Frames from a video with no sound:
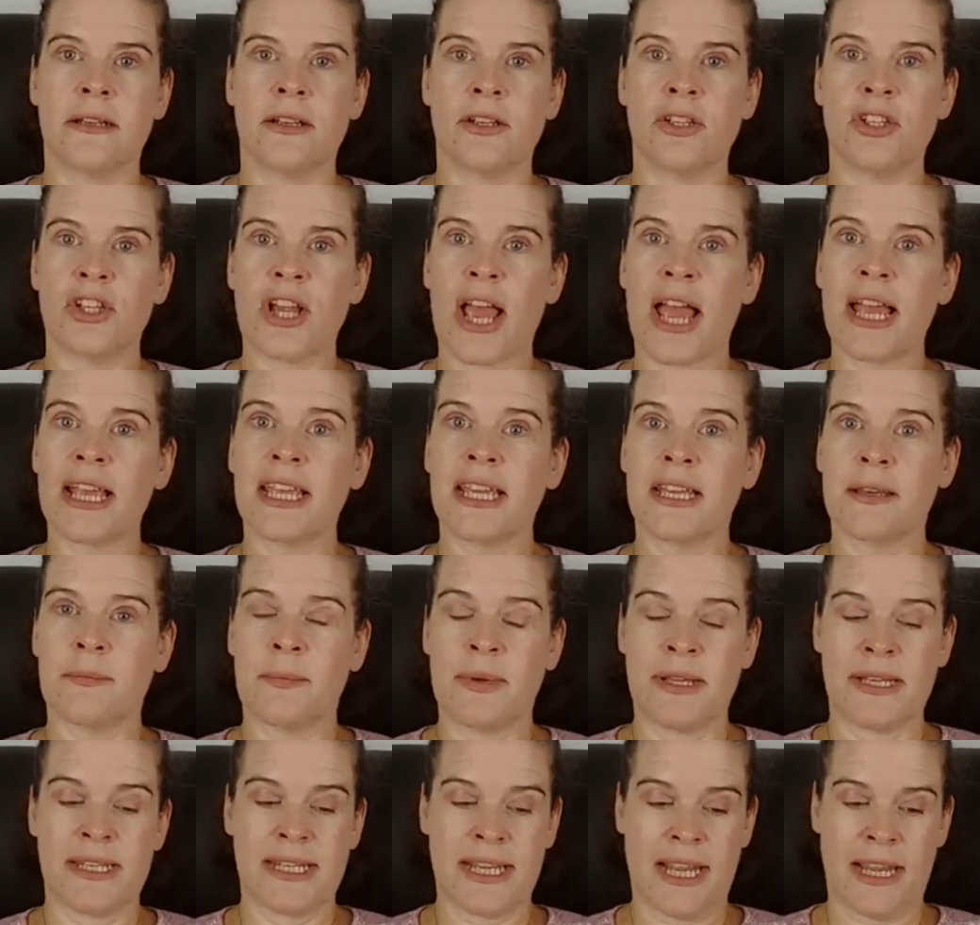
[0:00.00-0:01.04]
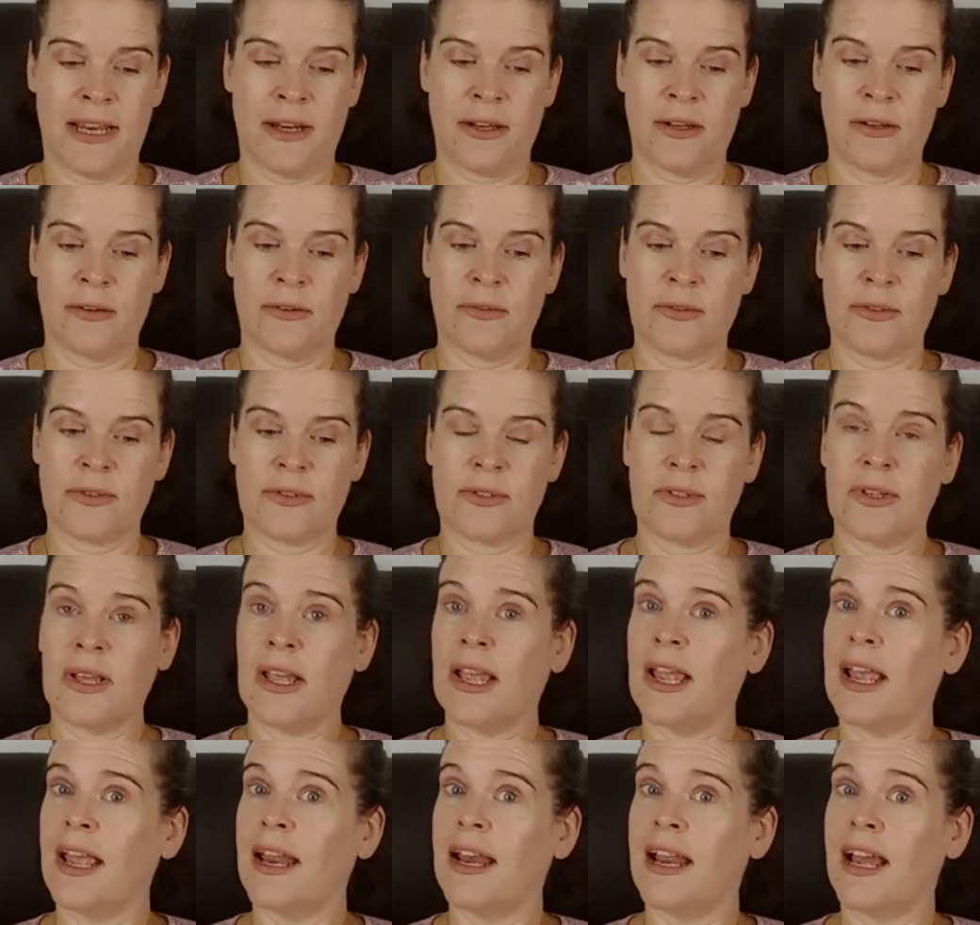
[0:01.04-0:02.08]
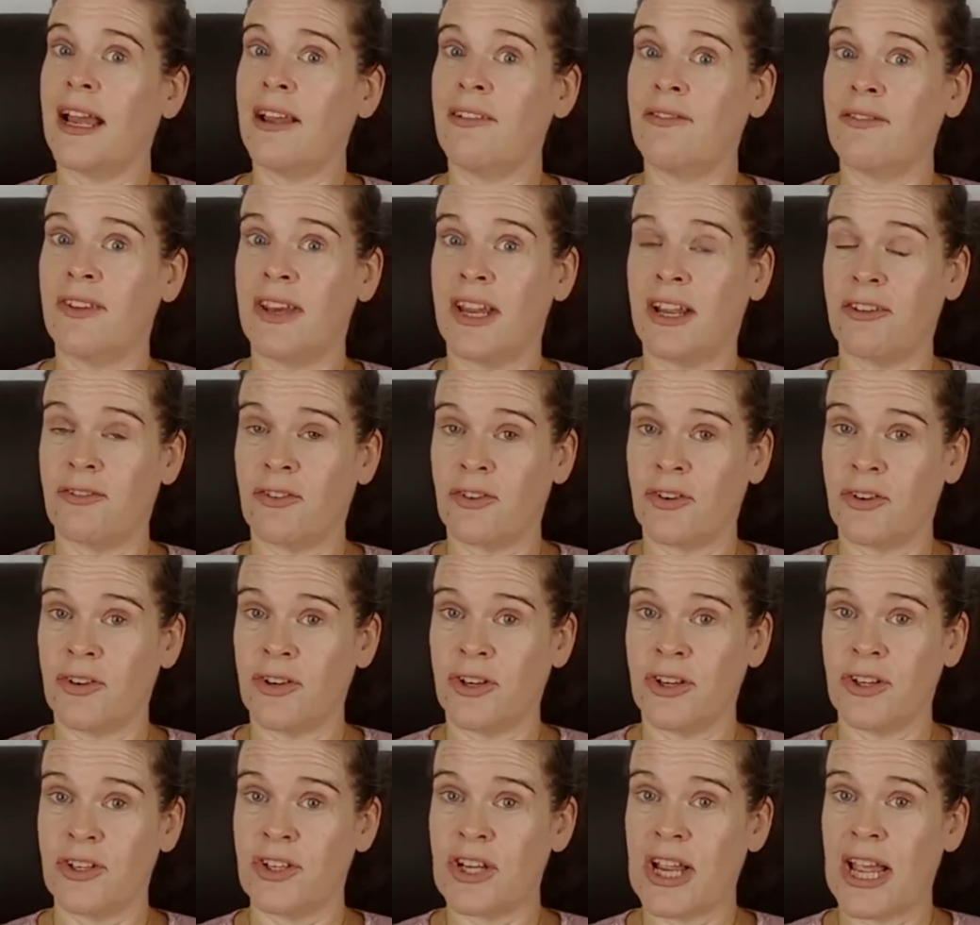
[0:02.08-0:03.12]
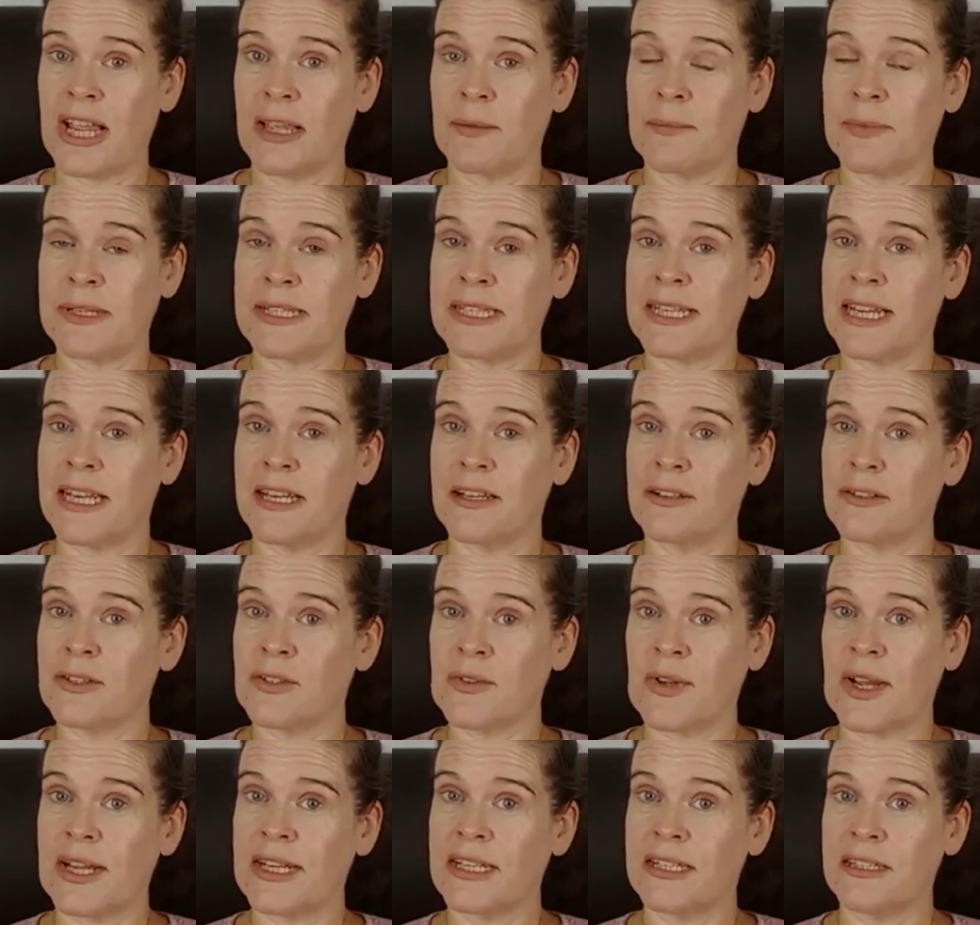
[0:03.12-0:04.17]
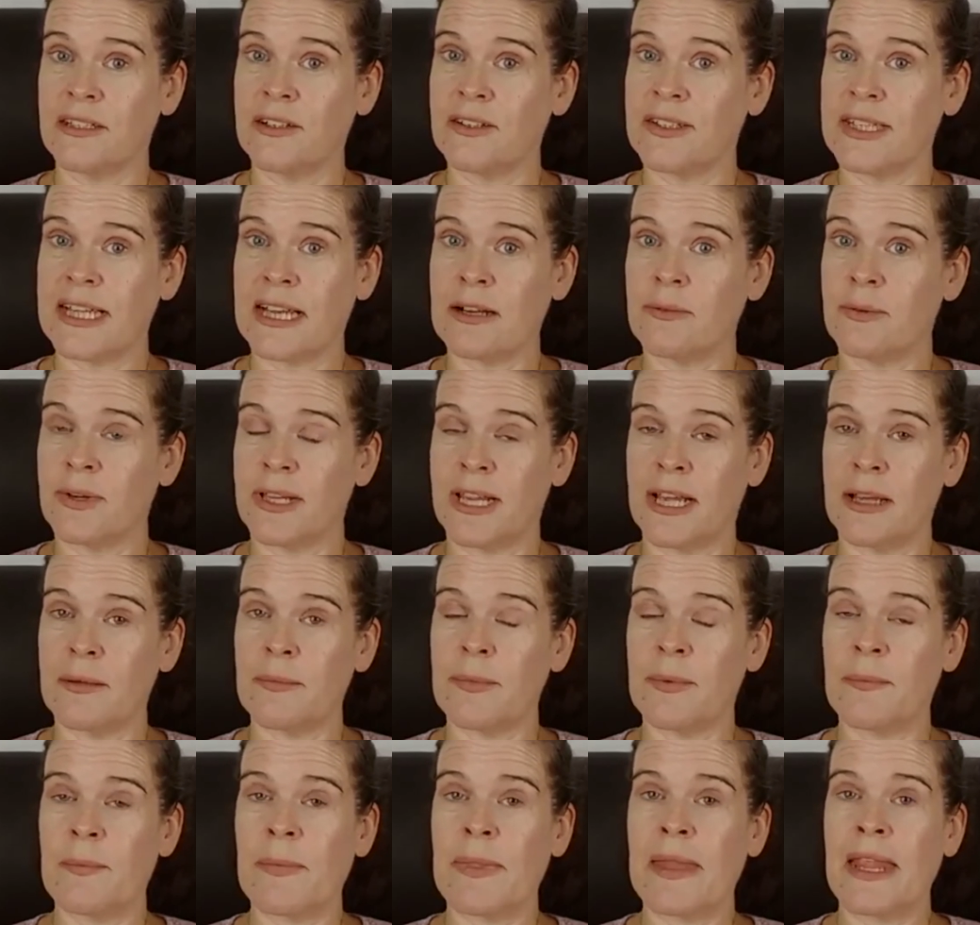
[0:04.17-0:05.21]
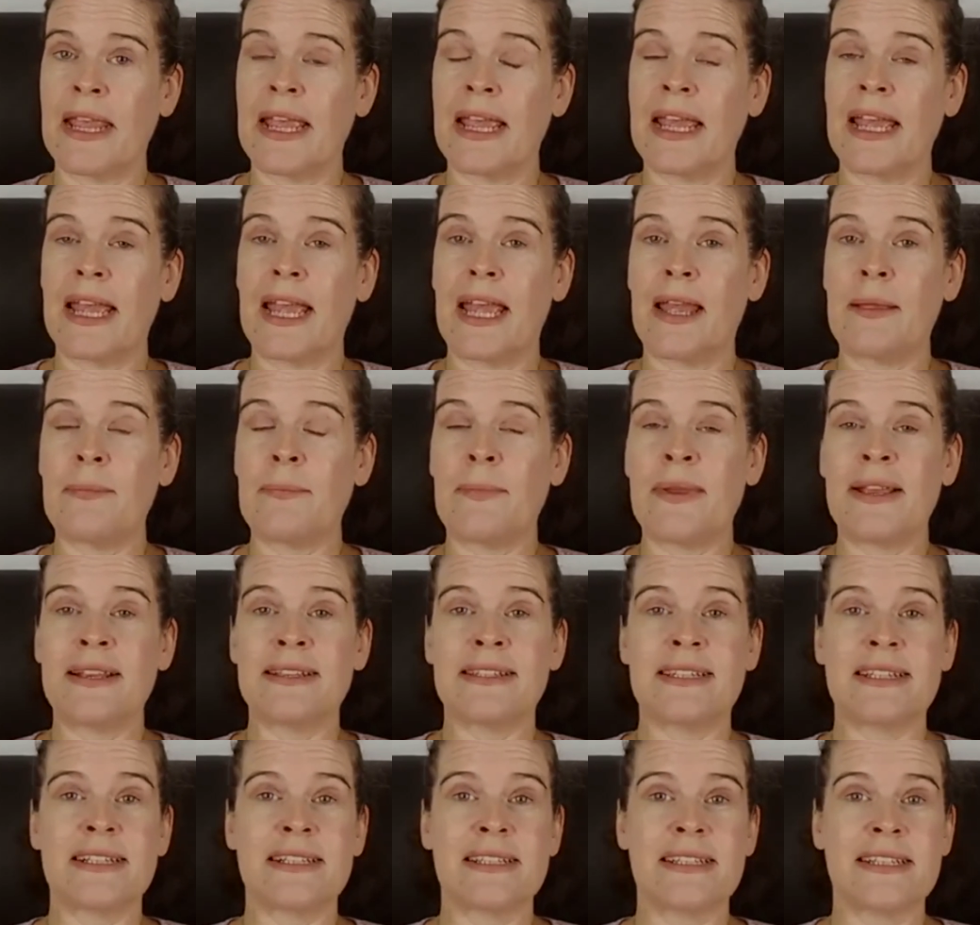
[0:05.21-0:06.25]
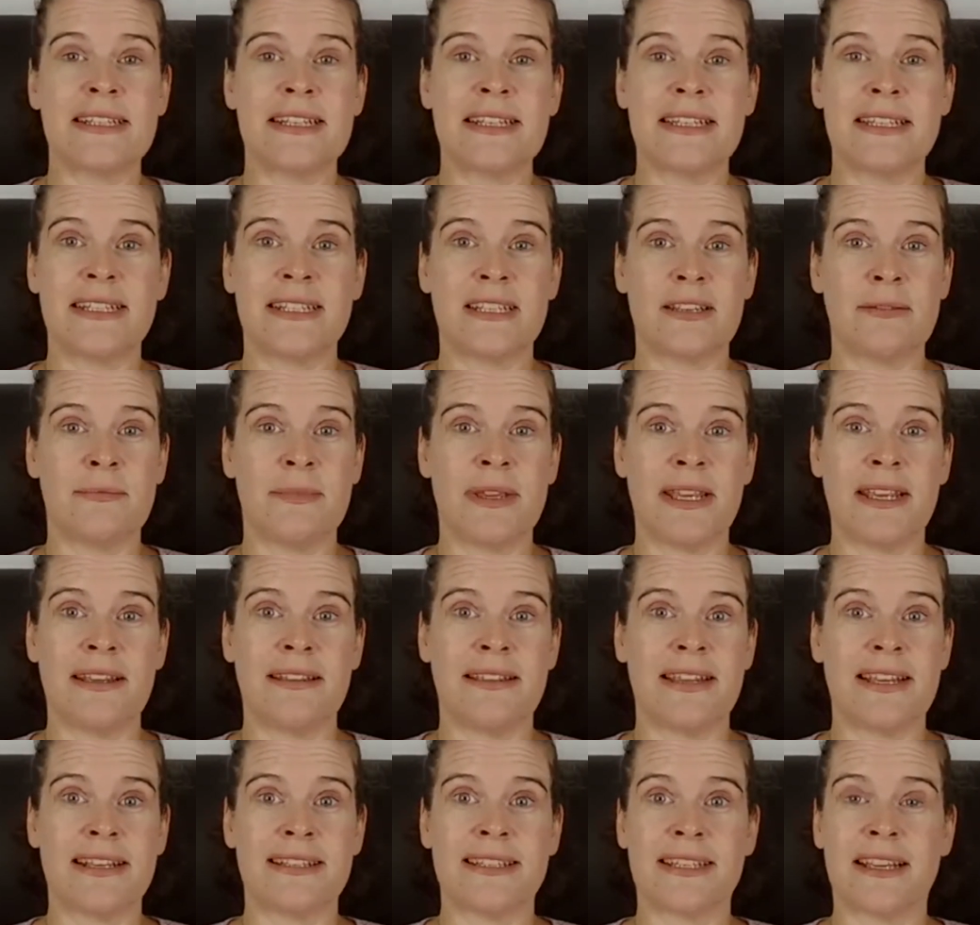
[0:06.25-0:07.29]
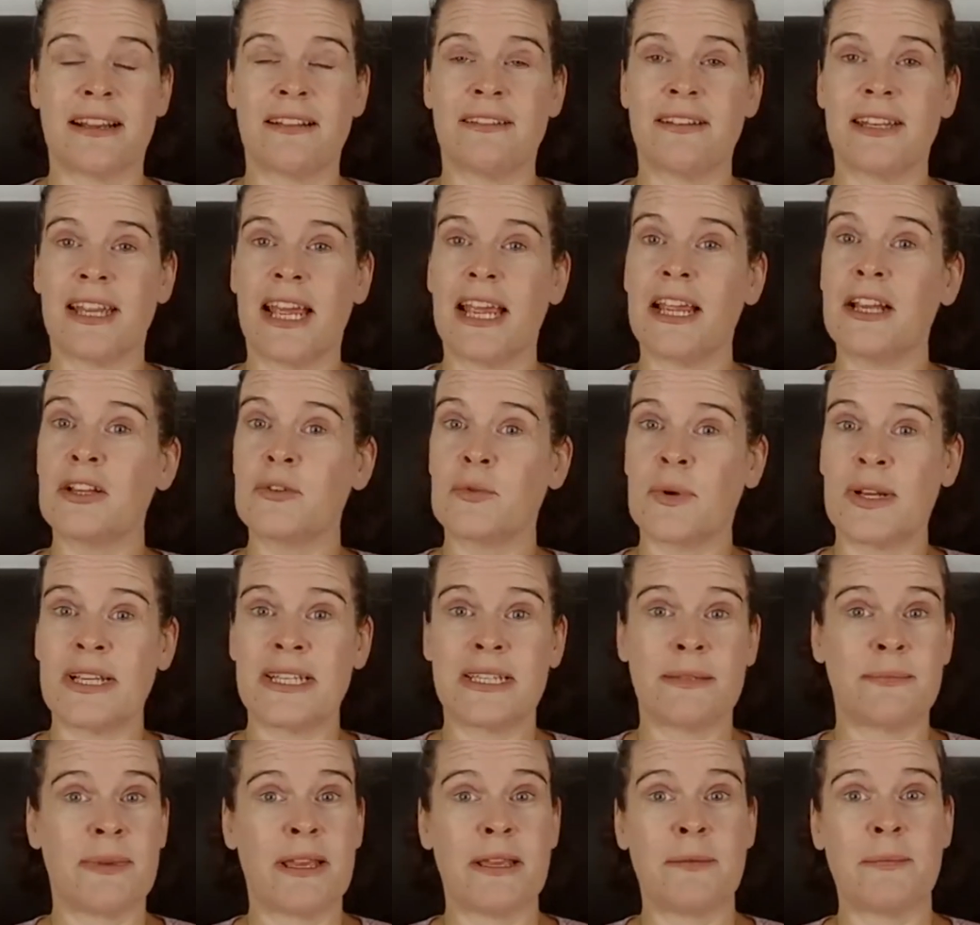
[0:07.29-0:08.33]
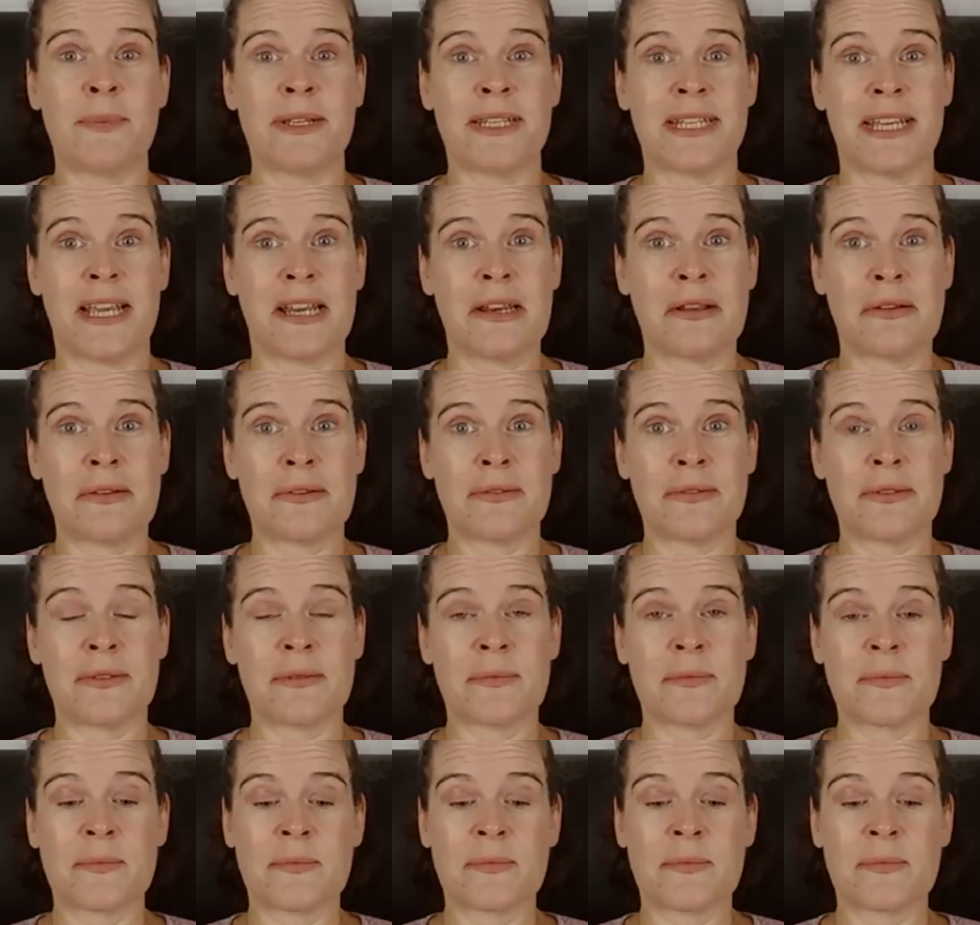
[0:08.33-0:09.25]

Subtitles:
jacket potatoes, and I've never heard of jacket potatoes, so I had to look that one up. And basically, to me, they sound like twice baked potatoes.